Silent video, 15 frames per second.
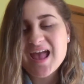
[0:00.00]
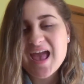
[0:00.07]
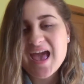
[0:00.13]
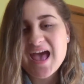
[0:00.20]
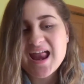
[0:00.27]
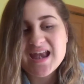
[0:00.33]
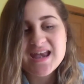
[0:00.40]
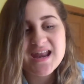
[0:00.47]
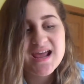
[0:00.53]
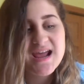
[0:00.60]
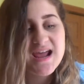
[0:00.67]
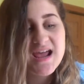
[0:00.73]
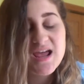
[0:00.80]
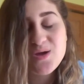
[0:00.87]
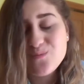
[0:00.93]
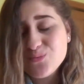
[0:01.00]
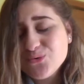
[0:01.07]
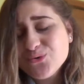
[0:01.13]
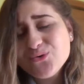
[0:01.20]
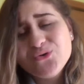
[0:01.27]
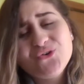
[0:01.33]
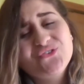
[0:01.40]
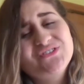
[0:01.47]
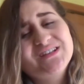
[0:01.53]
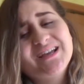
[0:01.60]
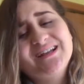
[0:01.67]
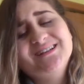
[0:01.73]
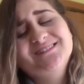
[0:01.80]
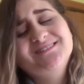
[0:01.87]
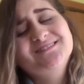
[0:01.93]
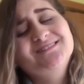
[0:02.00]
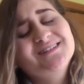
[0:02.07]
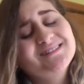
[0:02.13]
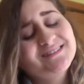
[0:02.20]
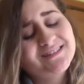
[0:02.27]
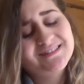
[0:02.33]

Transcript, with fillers: and improved, and it's just nice.